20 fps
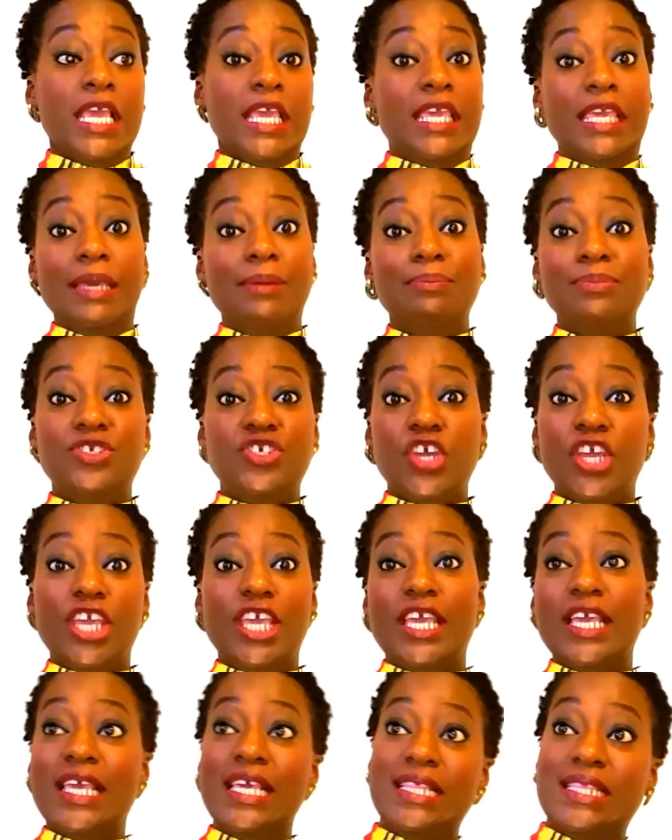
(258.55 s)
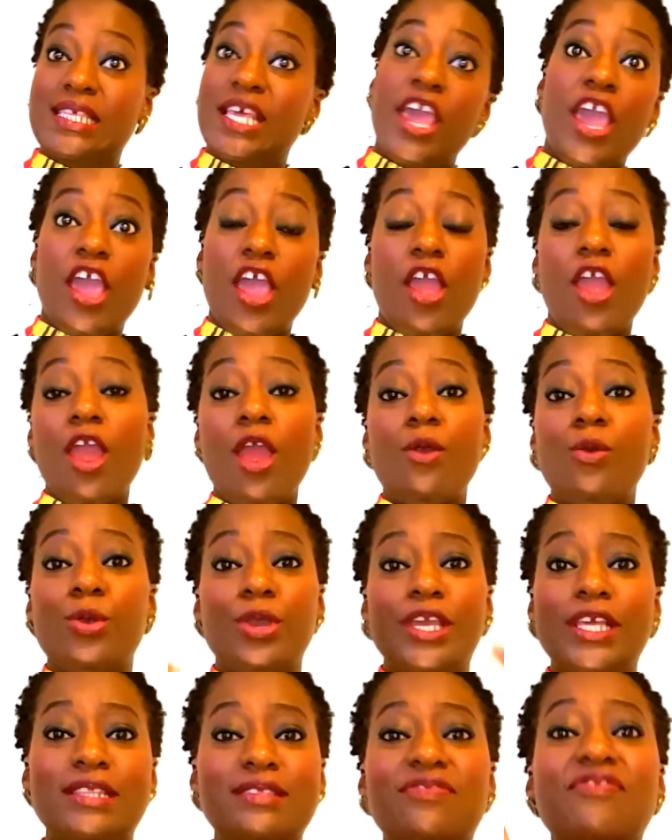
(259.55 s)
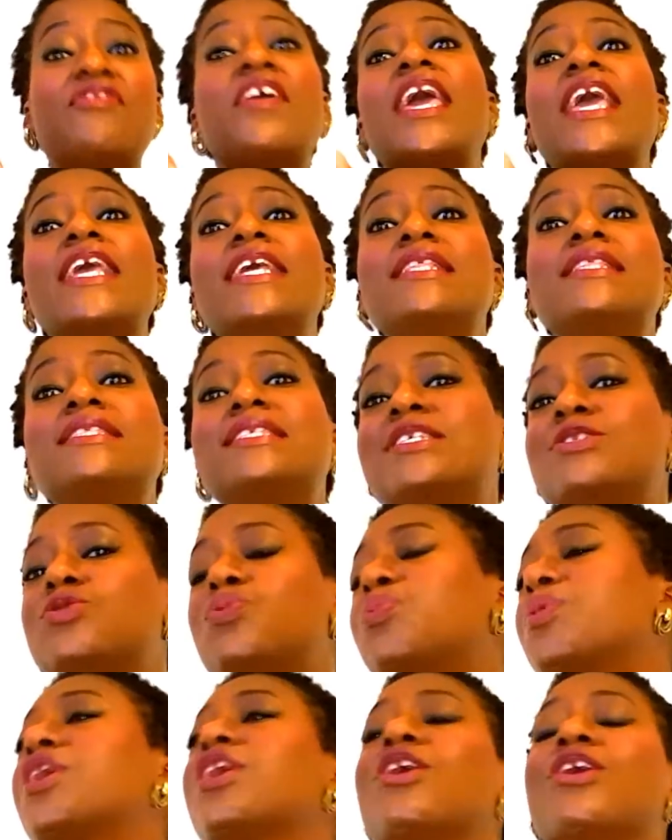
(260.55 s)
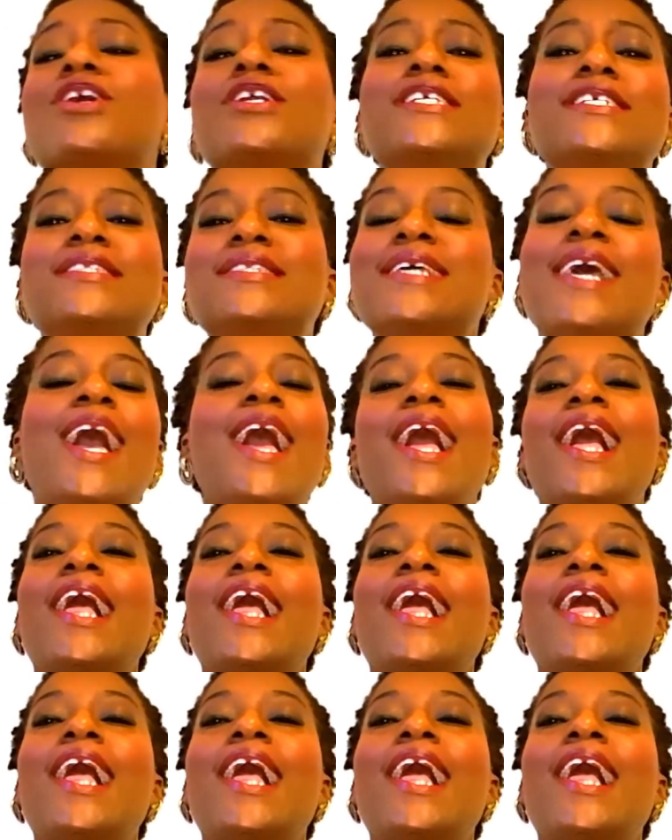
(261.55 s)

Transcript: him checking his hair or his face, his beard.